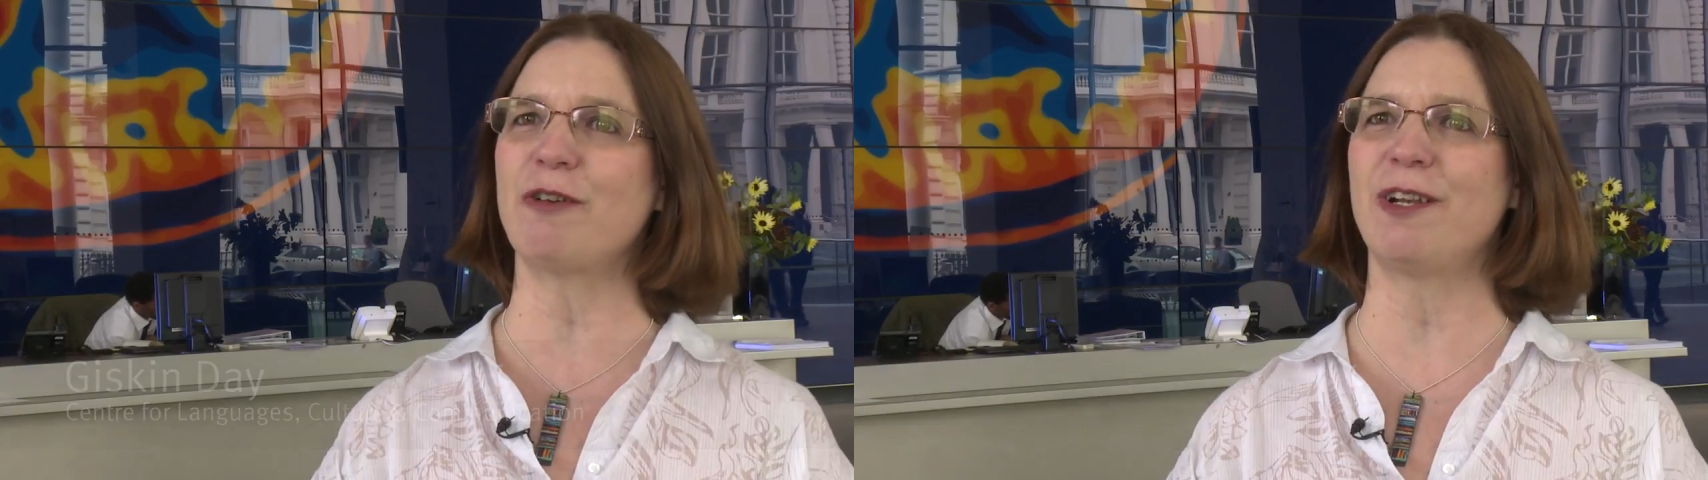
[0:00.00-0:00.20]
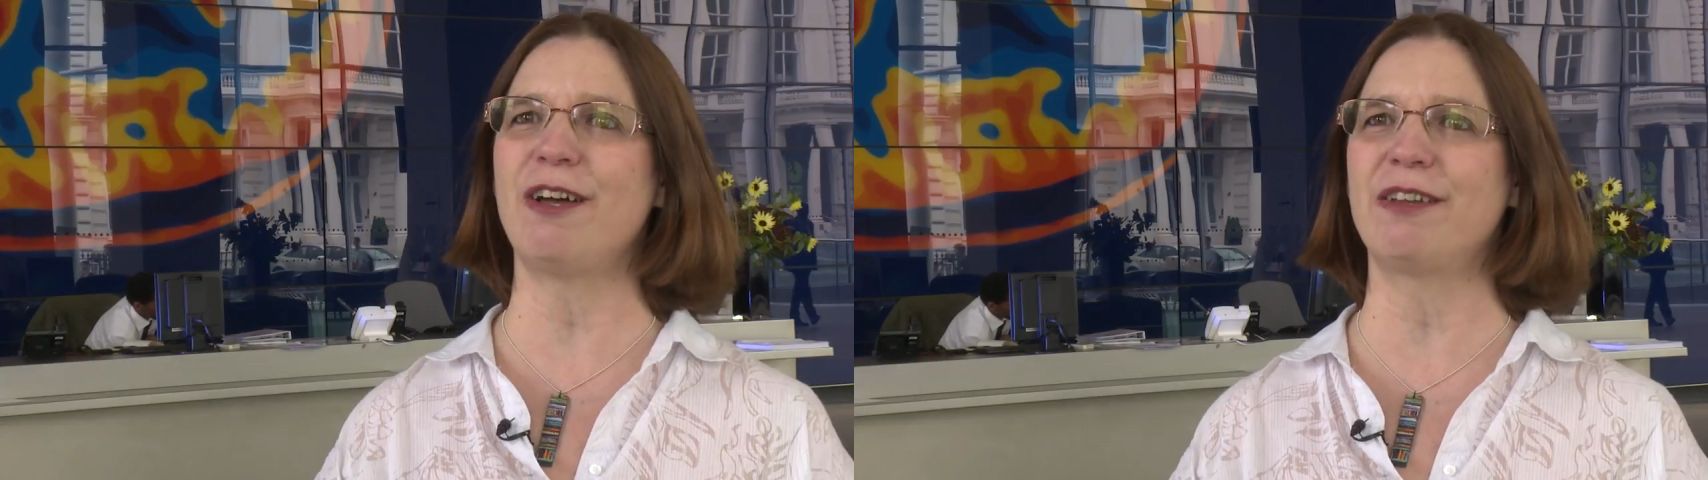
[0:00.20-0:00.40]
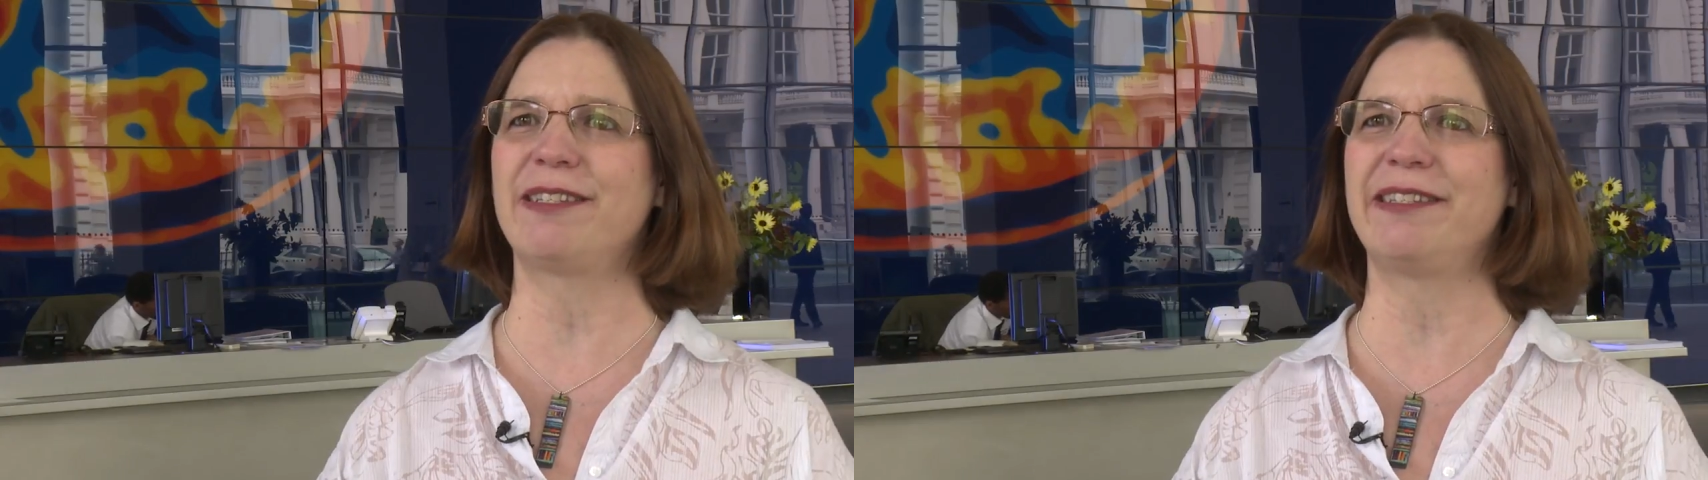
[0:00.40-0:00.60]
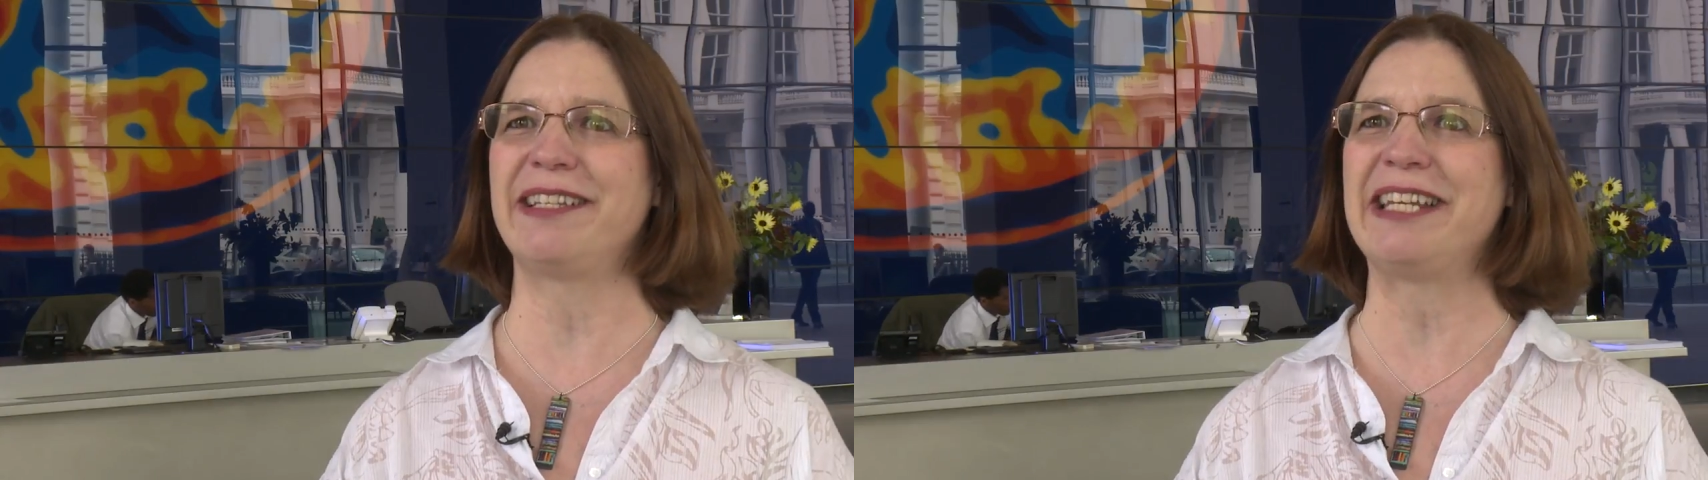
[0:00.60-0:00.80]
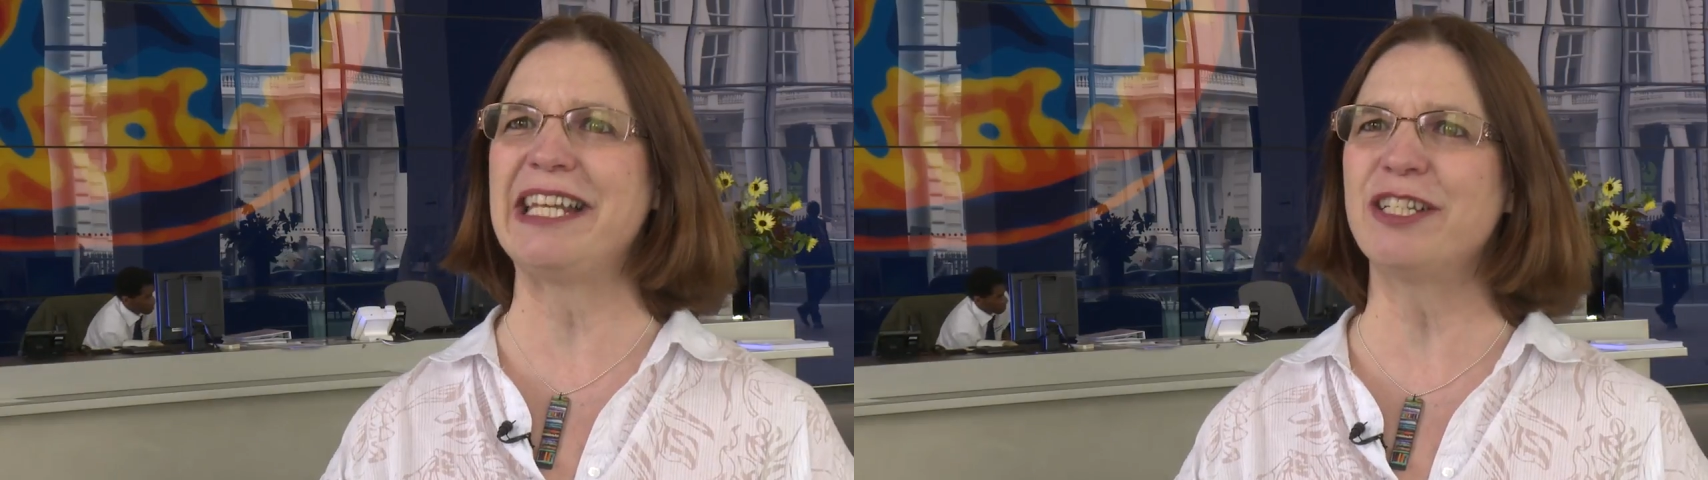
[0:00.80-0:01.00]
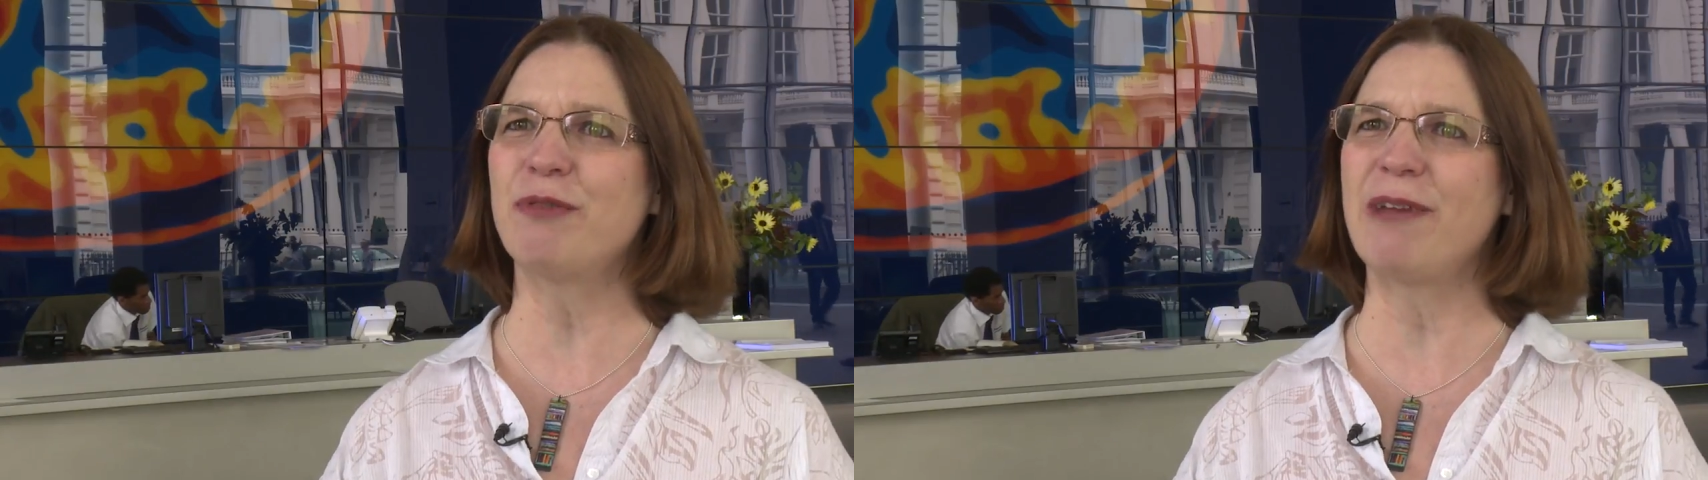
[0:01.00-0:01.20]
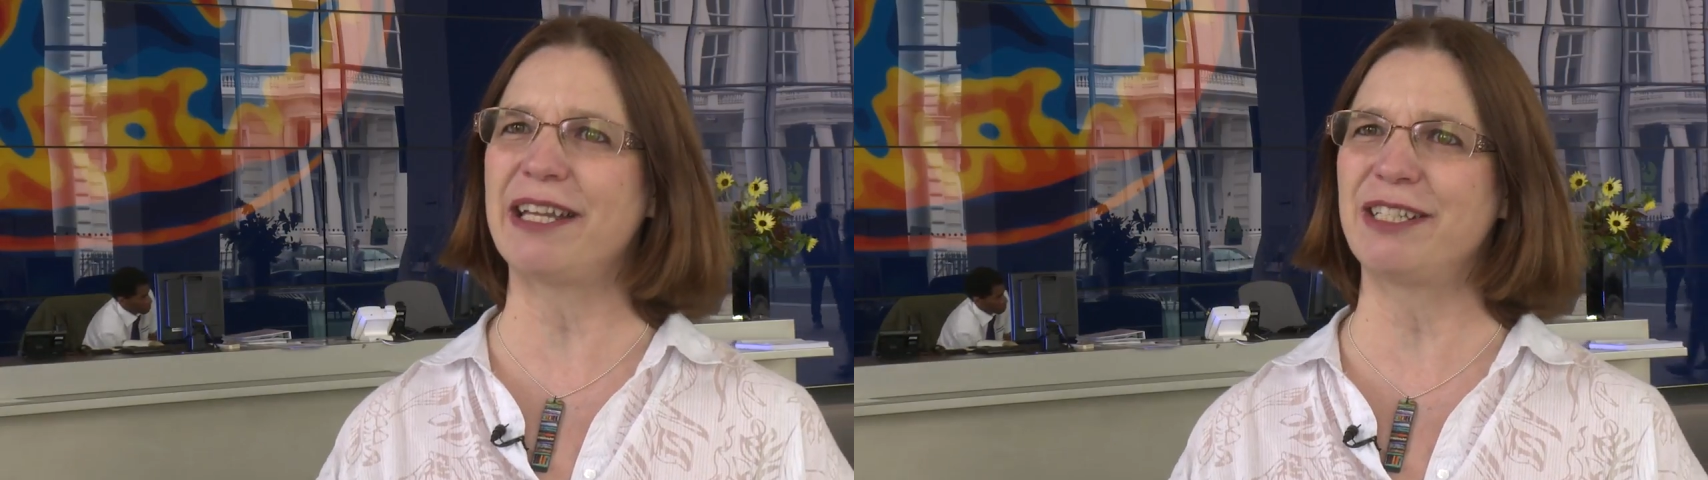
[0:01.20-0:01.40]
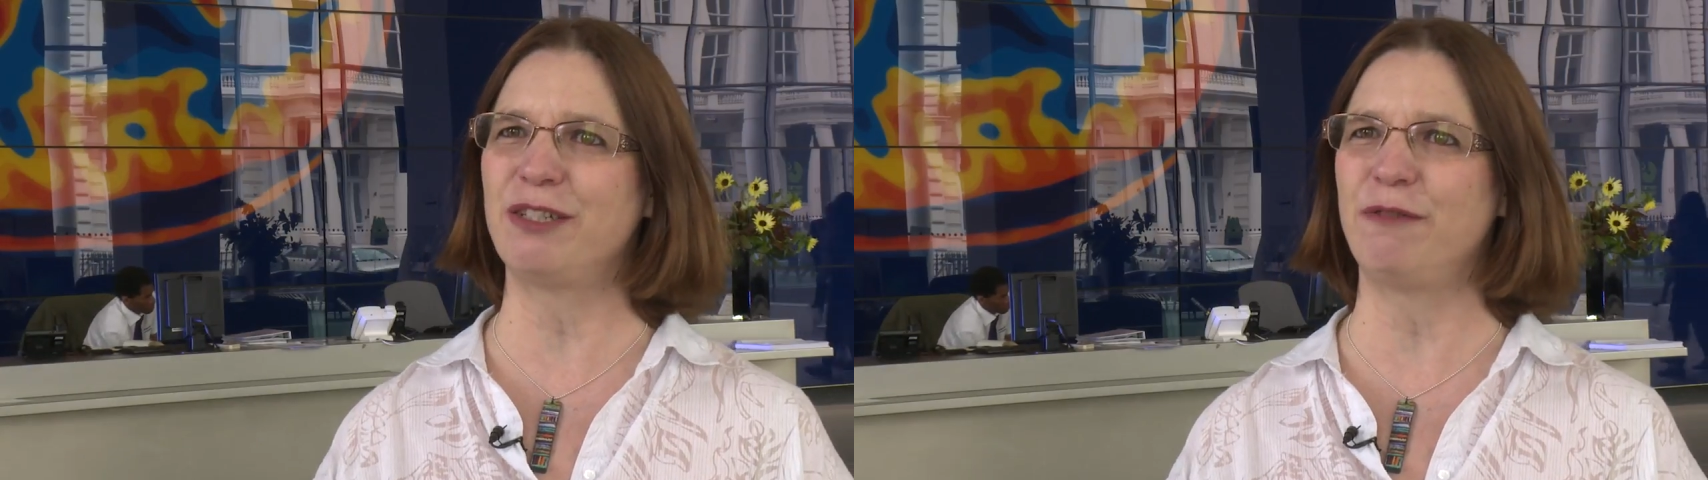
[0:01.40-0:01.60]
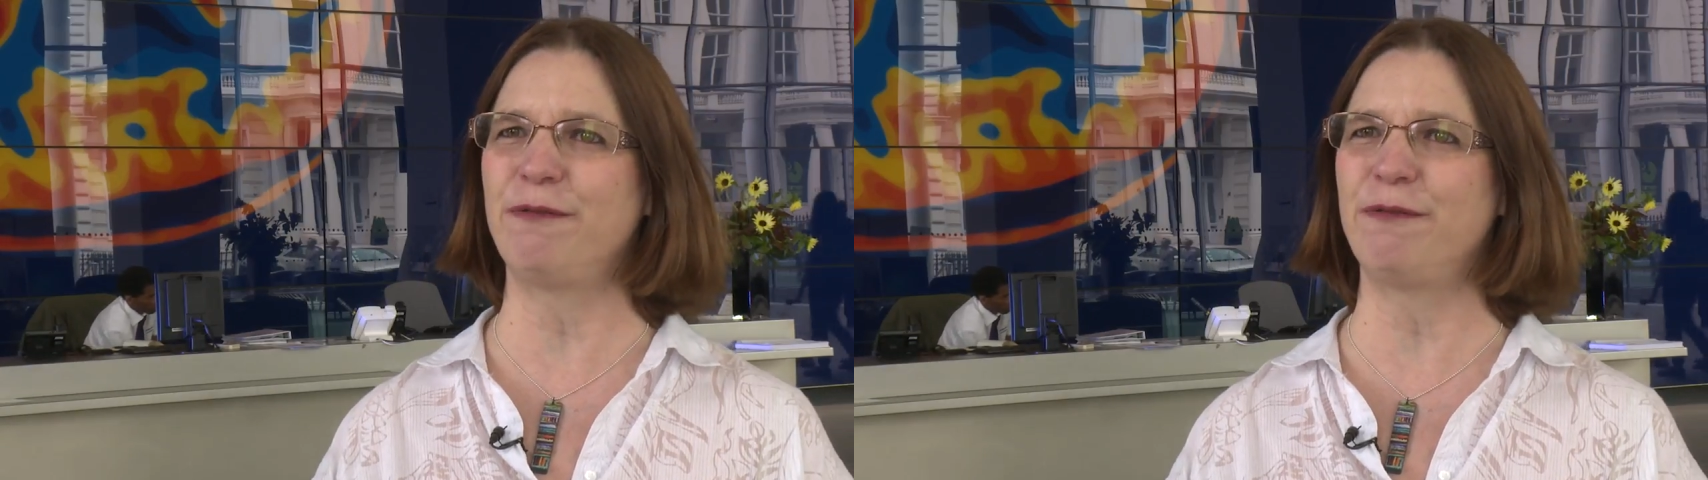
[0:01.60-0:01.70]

class as an interactive,